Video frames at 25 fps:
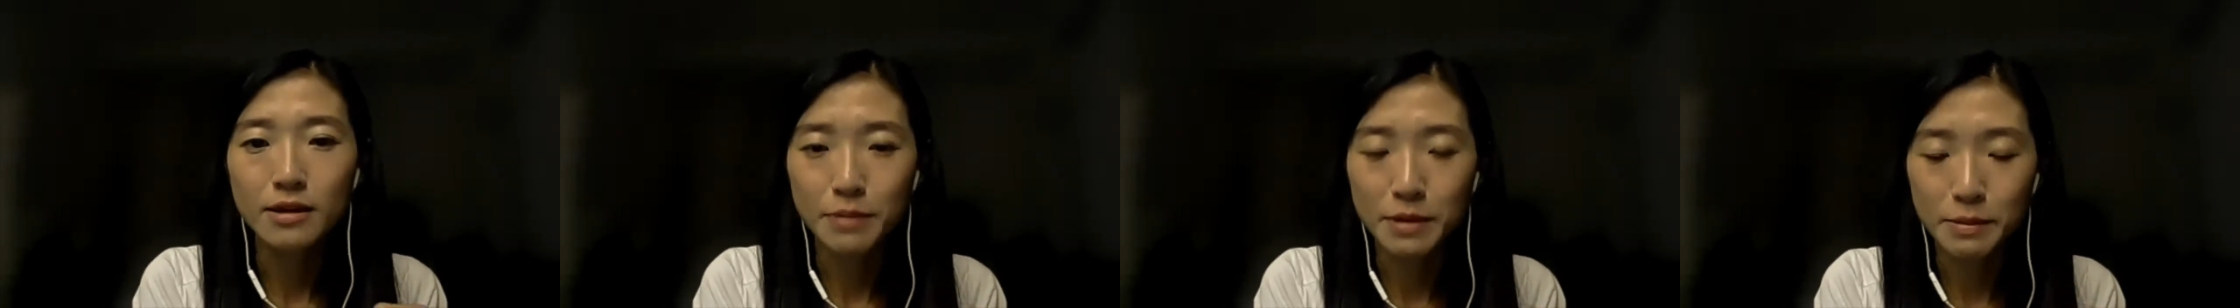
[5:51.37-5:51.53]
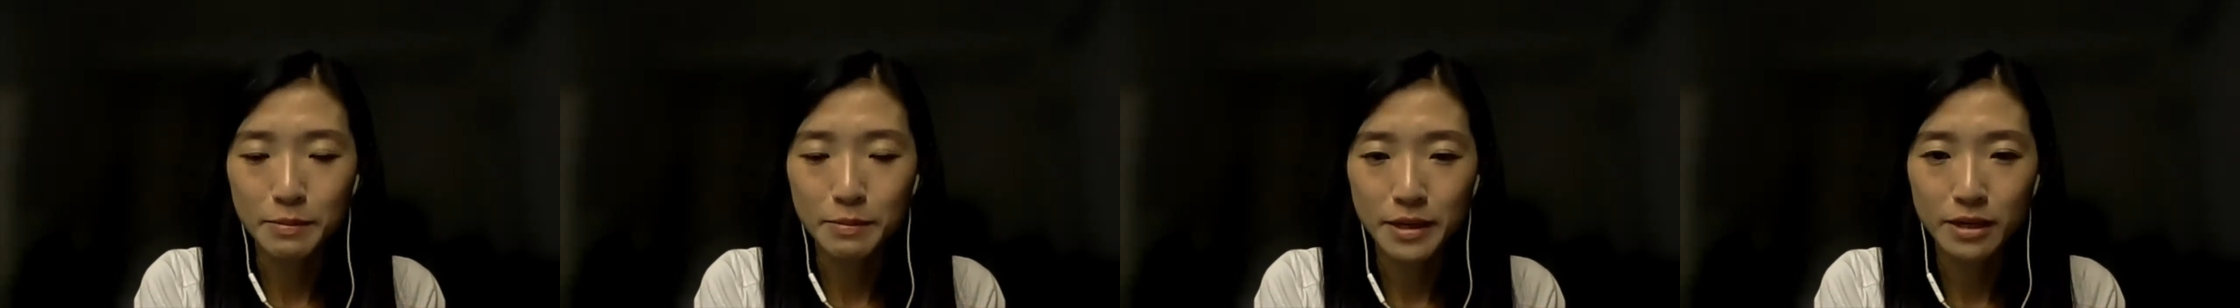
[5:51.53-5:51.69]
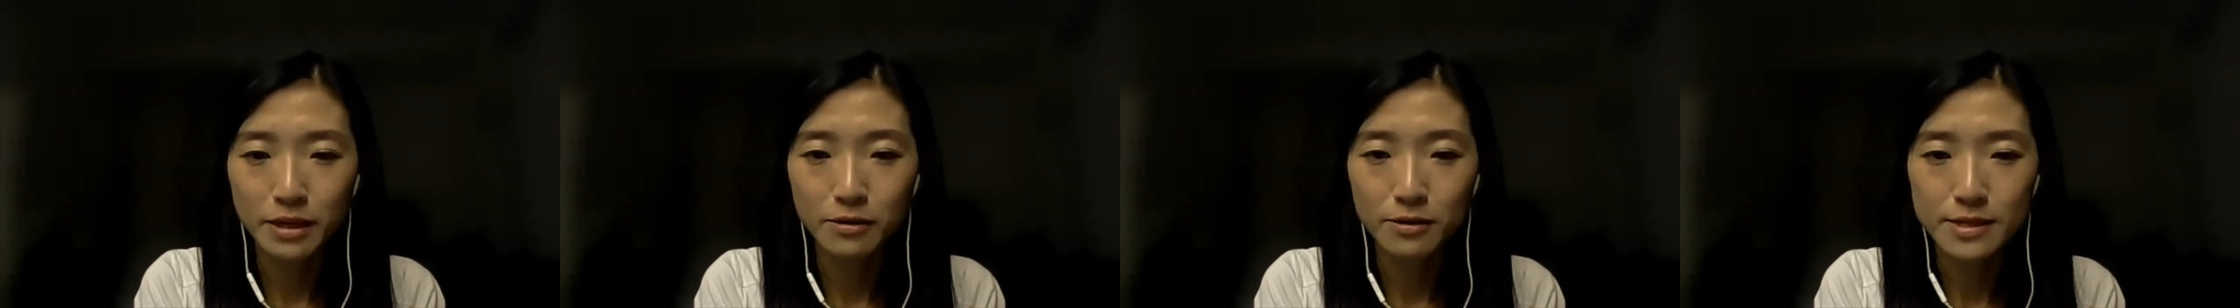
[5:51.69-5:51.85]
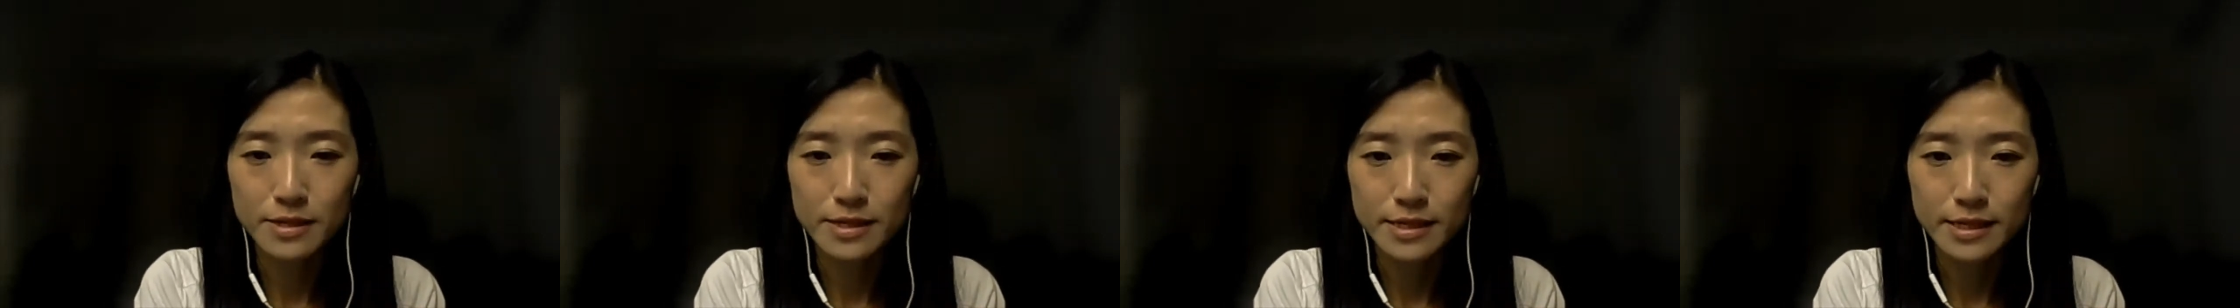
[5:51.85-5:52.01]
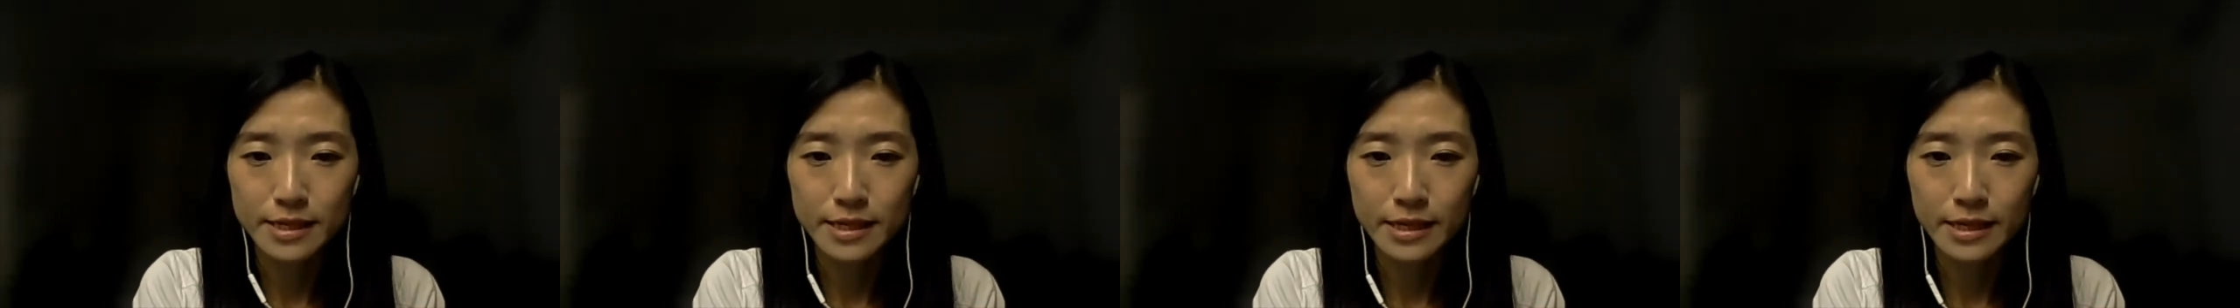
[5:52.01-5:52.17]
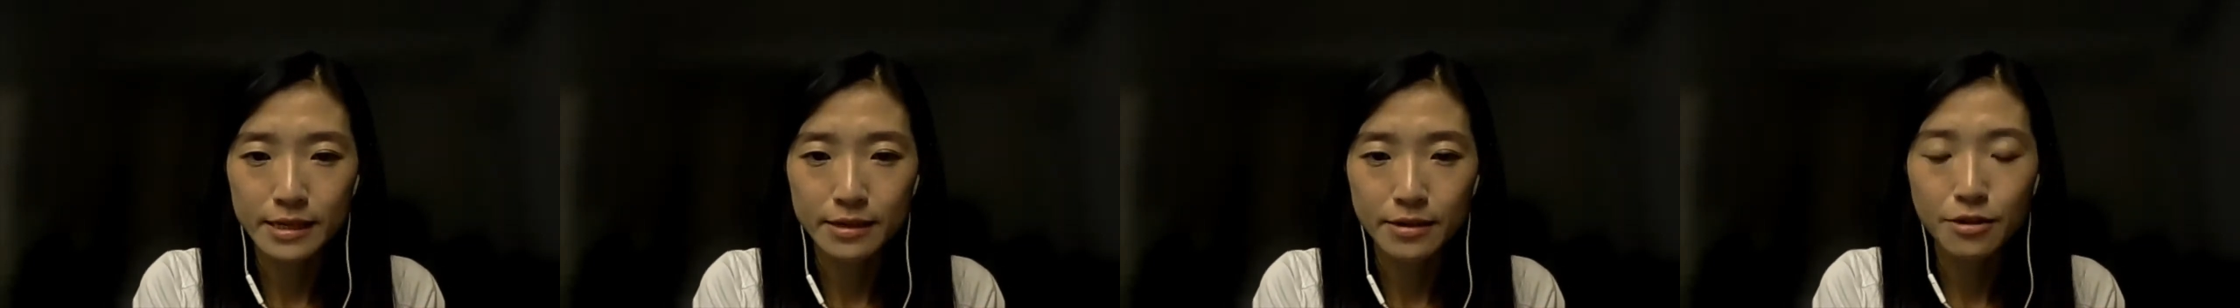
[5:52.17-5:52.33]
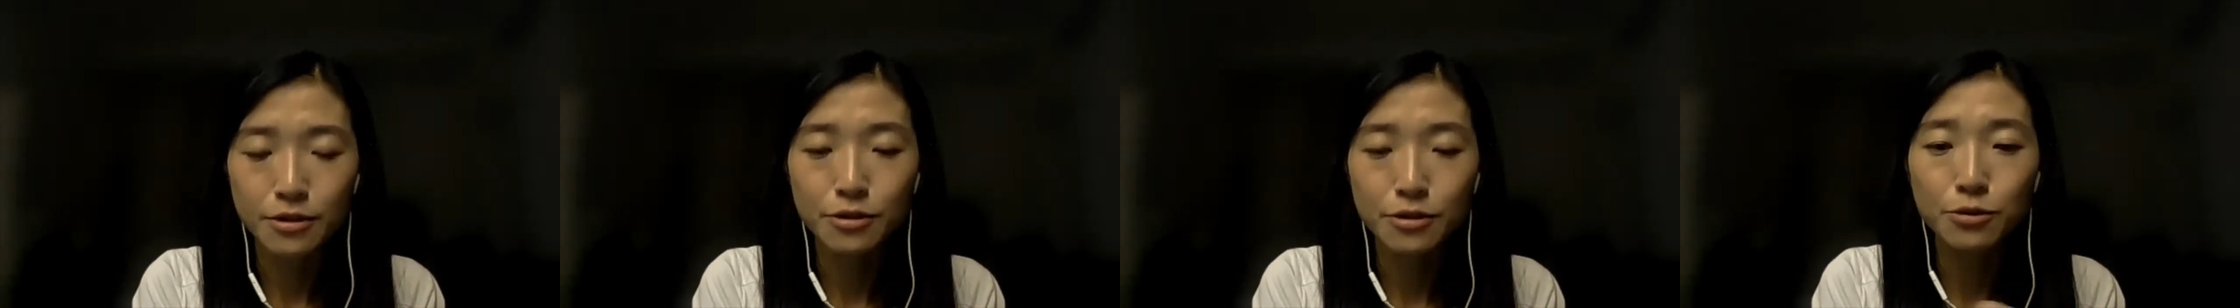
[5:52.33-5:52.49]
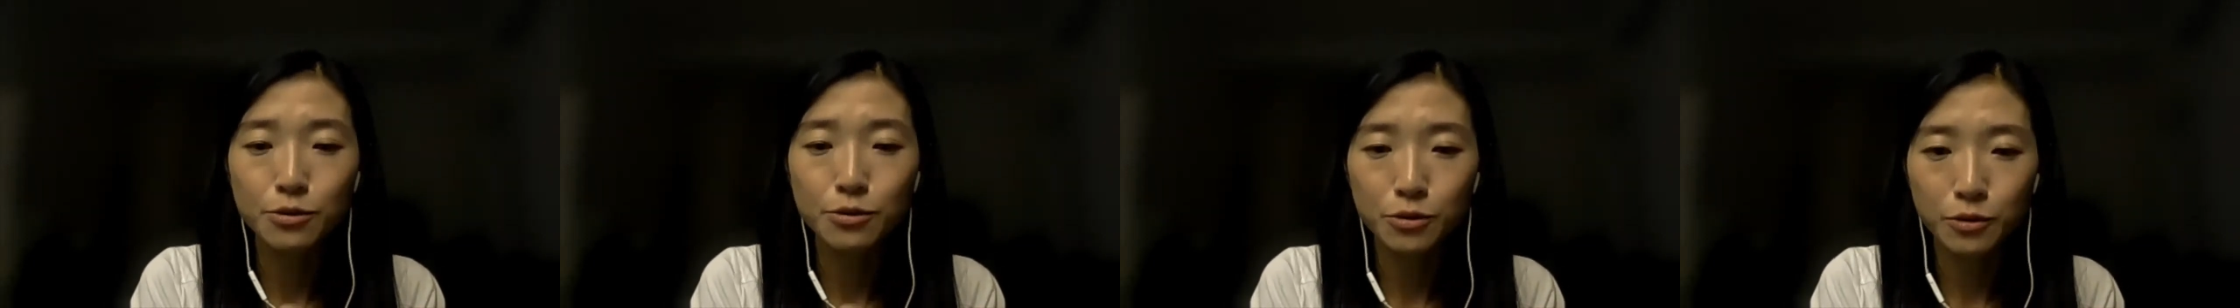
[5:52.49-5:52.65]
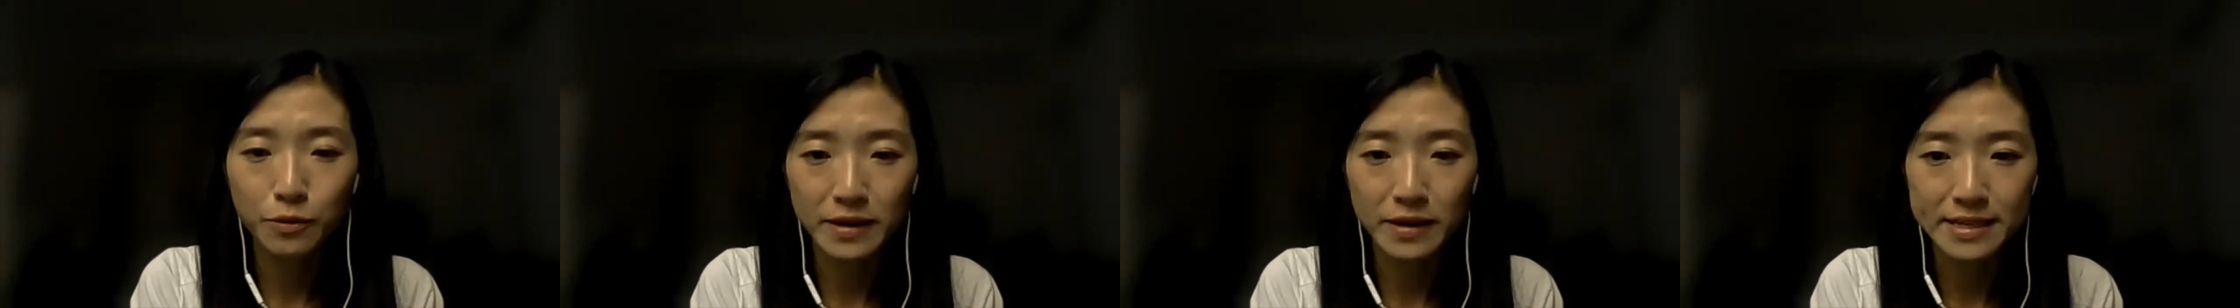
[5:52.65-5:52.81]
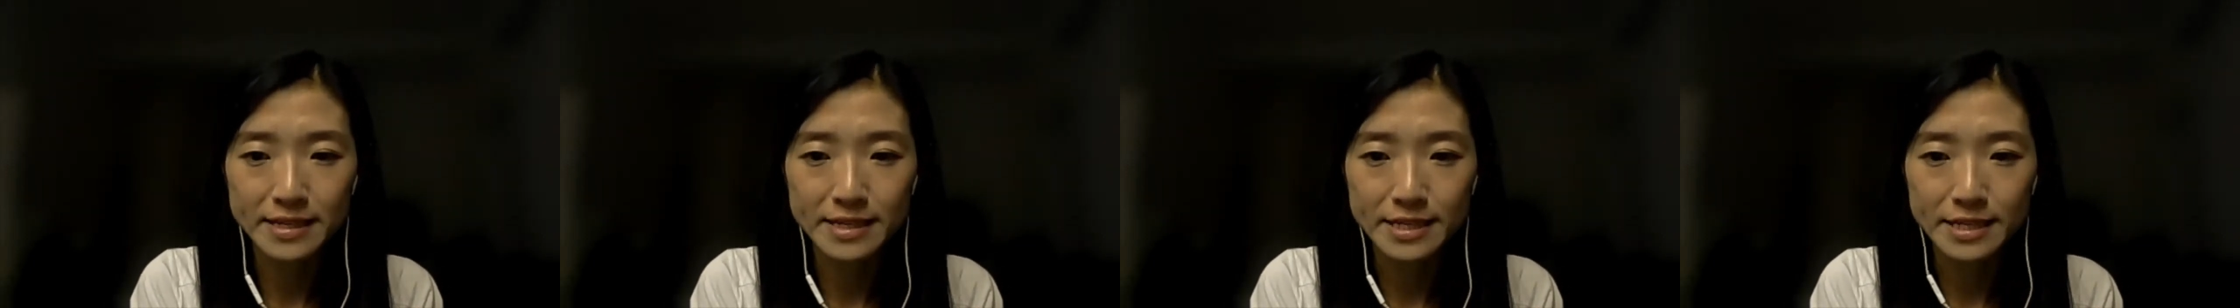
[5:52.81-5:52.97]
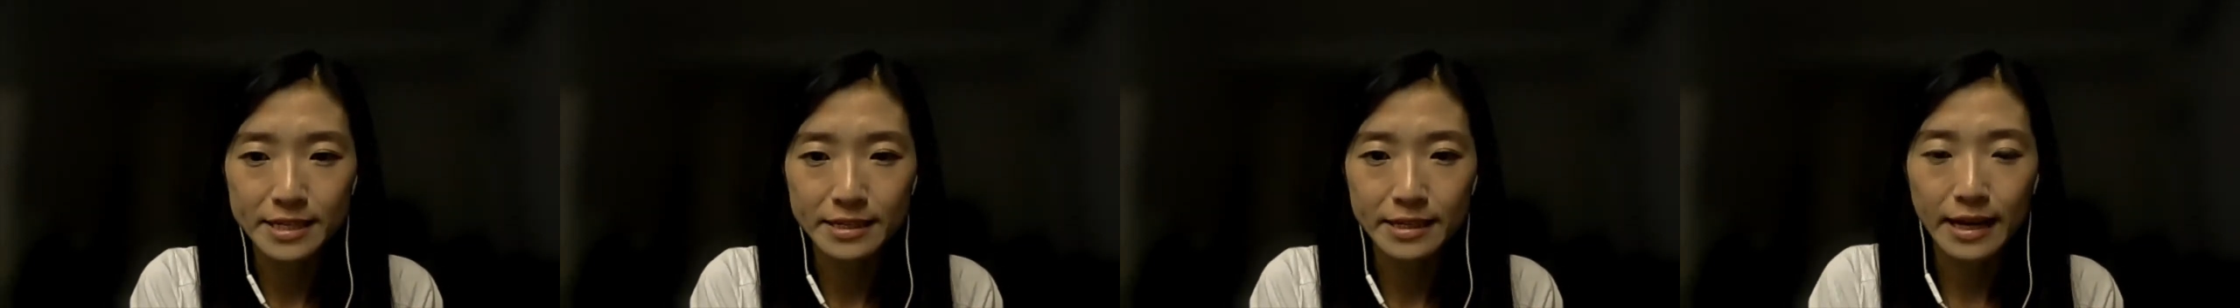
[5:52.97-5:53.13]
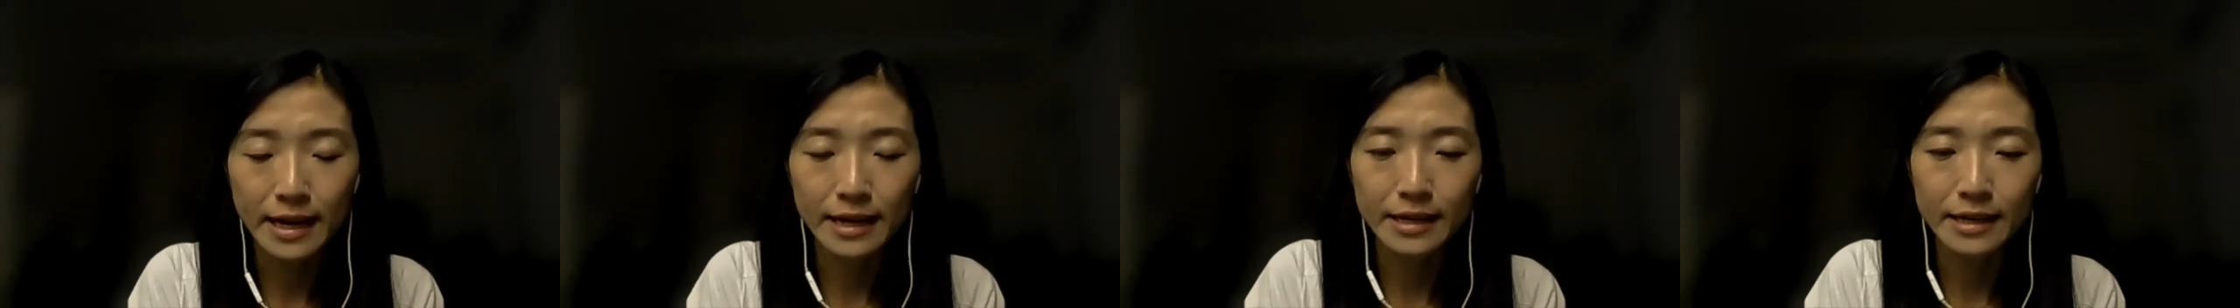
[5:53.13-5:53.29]
the PBOC through
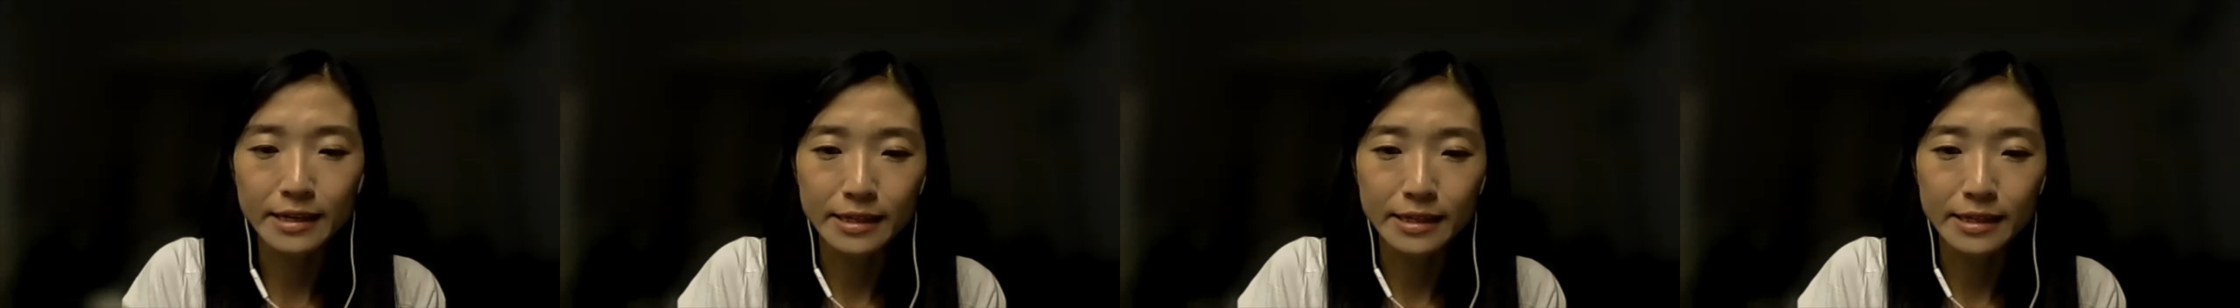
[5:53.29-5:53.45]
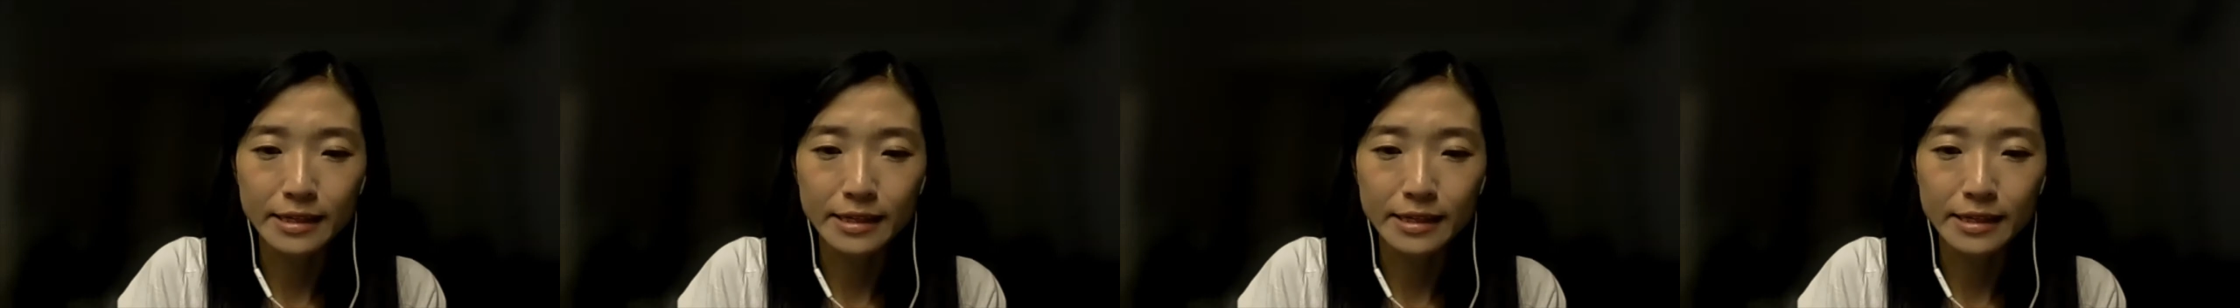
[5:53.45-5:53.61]
Huijin and